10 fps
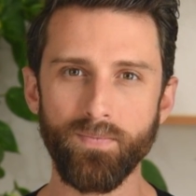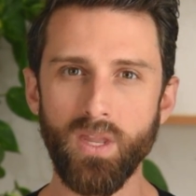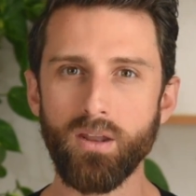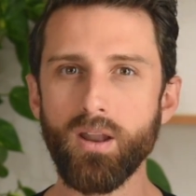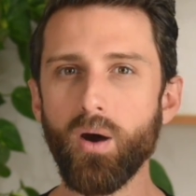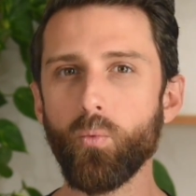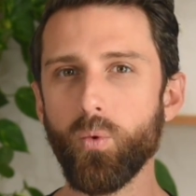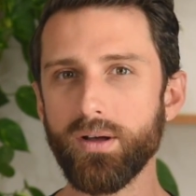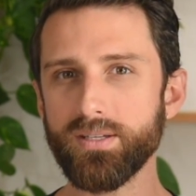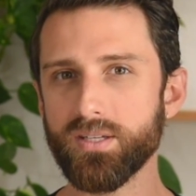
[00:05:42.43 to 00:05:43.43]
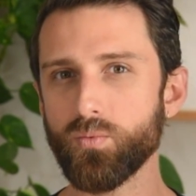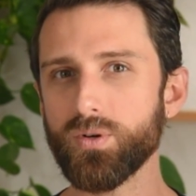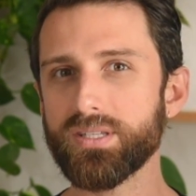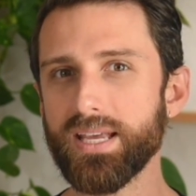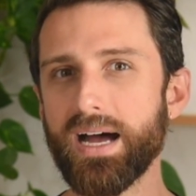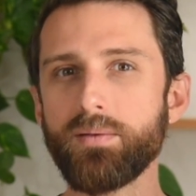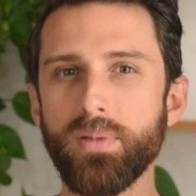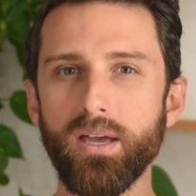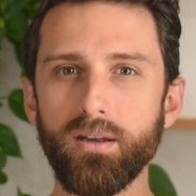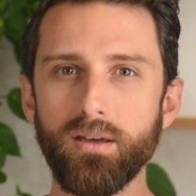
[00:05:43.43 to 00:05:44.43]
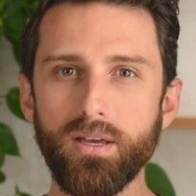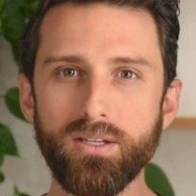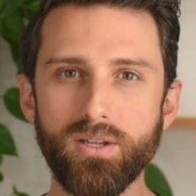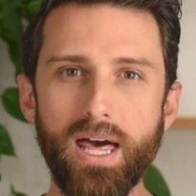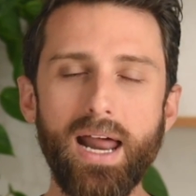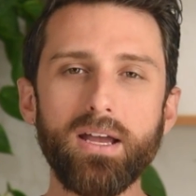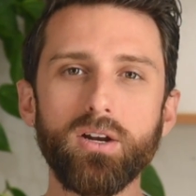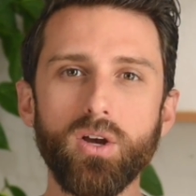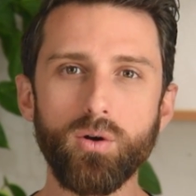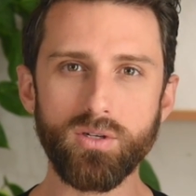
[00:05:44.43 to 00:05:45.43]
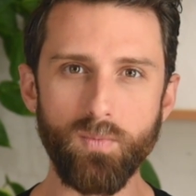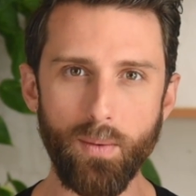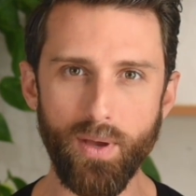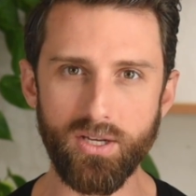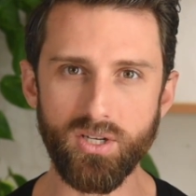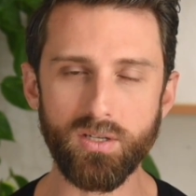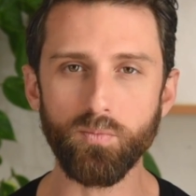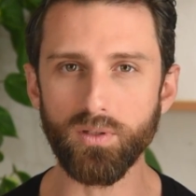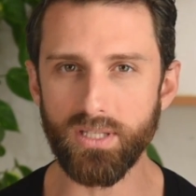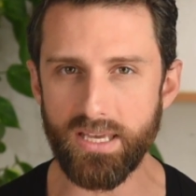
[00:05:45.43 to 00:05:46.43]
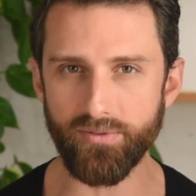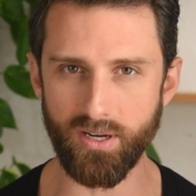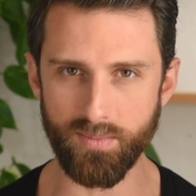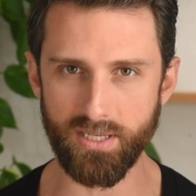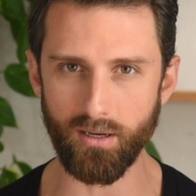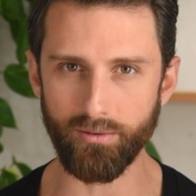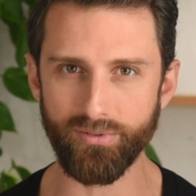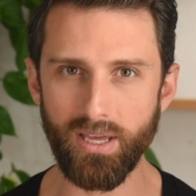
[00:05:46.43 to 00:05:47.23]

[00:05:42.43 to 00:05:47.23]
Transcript: Not once was time made so that I could coach my patient to believe in himself